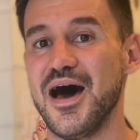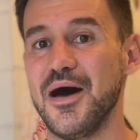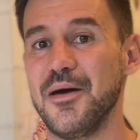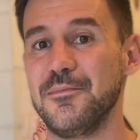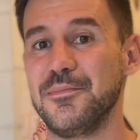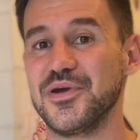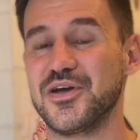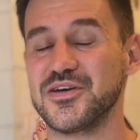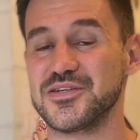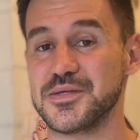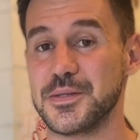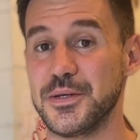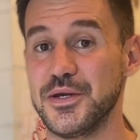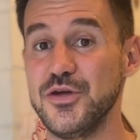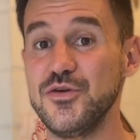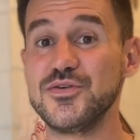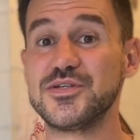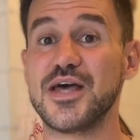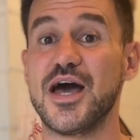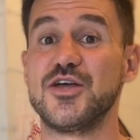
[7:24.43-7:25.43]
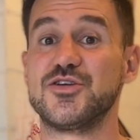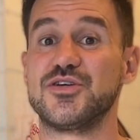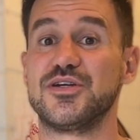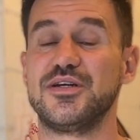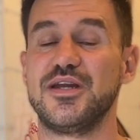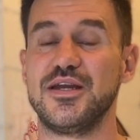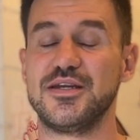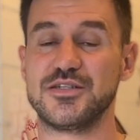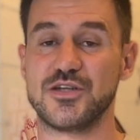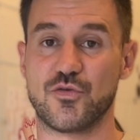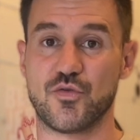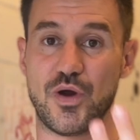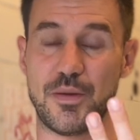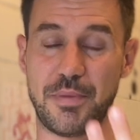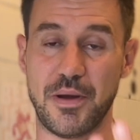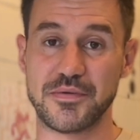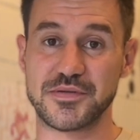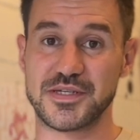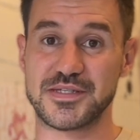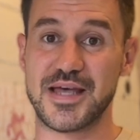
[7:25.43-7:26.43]
Because the newsagent needed to grip
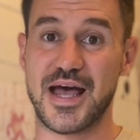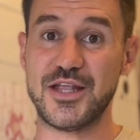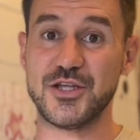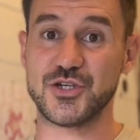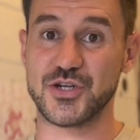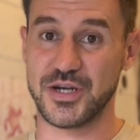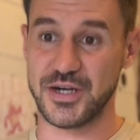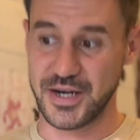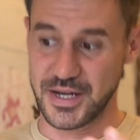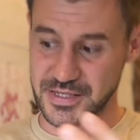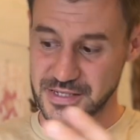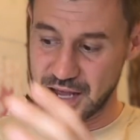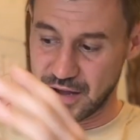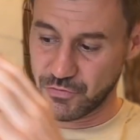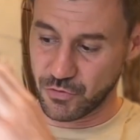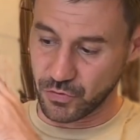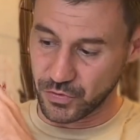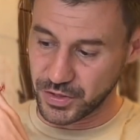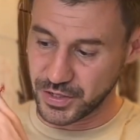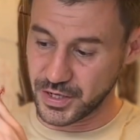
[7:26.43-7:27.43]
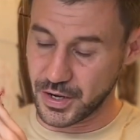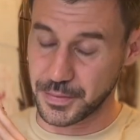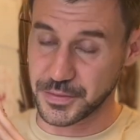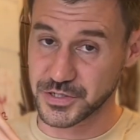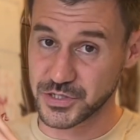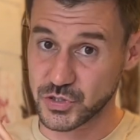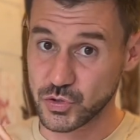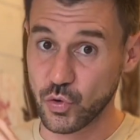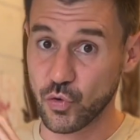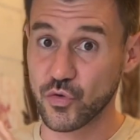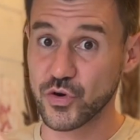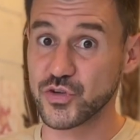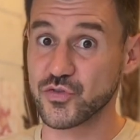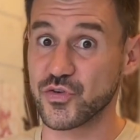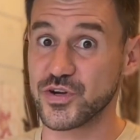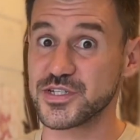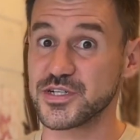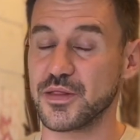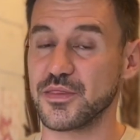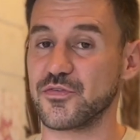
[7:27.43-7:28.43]
people's attention, needed to have all the stories
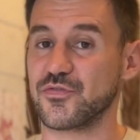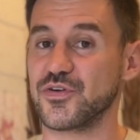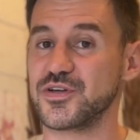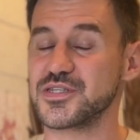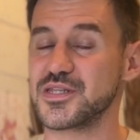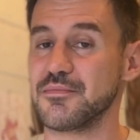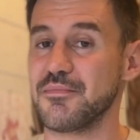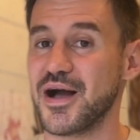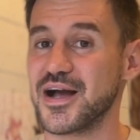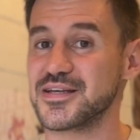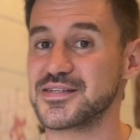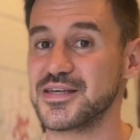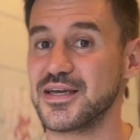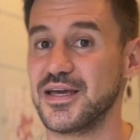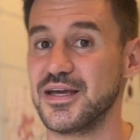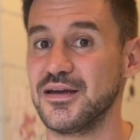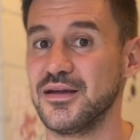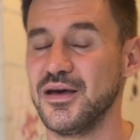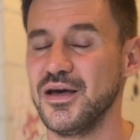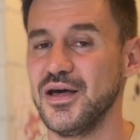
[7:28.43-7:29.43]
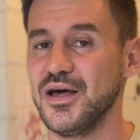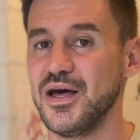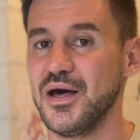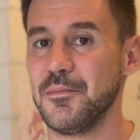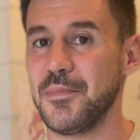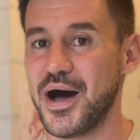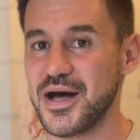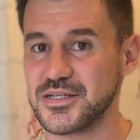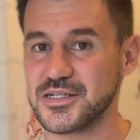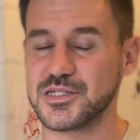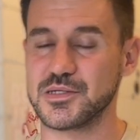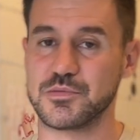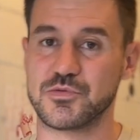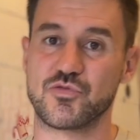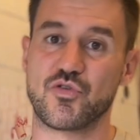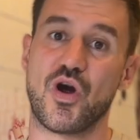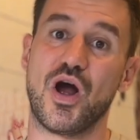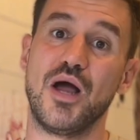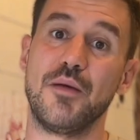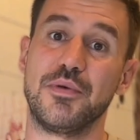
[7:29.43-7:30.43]
written on the front of the magazine. But as a
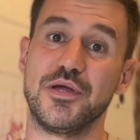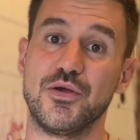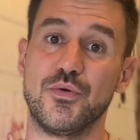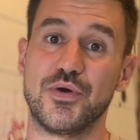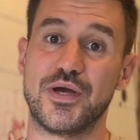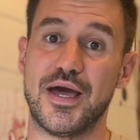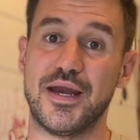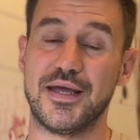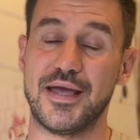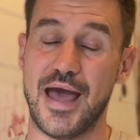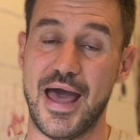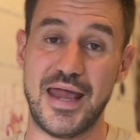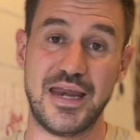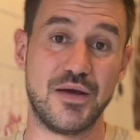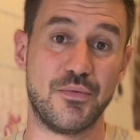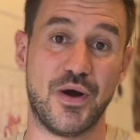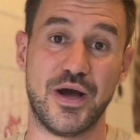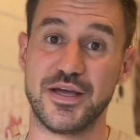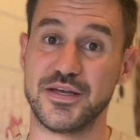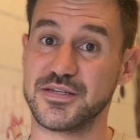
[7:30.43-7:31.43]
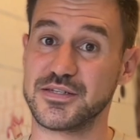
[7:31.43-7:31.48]
subscriber, you were getting it anyway.